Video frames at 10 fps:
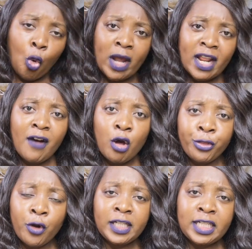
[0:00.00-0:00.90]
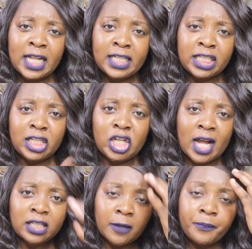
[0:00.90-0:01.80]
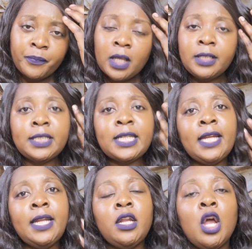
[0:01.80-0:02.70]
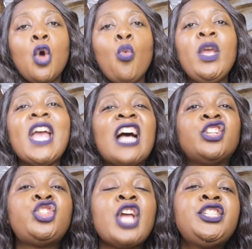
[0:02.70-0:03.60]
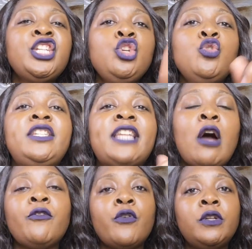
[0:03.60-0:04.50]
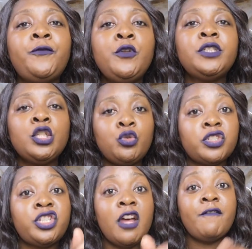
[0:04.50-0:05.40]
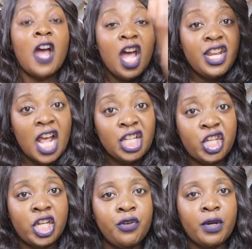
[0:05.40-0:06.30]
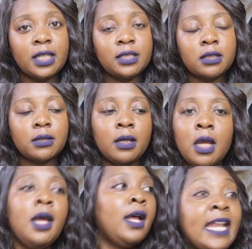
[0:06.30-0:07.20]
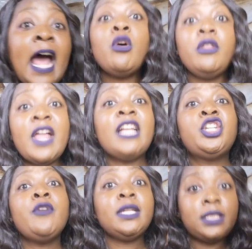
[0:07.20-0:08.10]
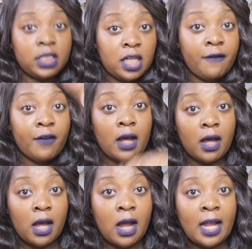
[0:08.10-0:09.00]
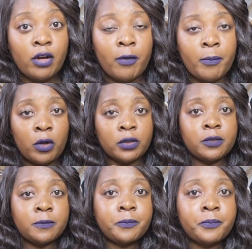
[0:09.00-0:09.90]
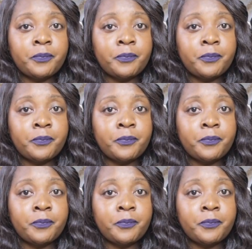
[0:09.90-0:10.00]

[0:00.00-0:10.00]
whatever authority that is in charge, decided, we are shutting you down for refusing to serve Nigerians. Now, Nigerians deserve a hand of applause.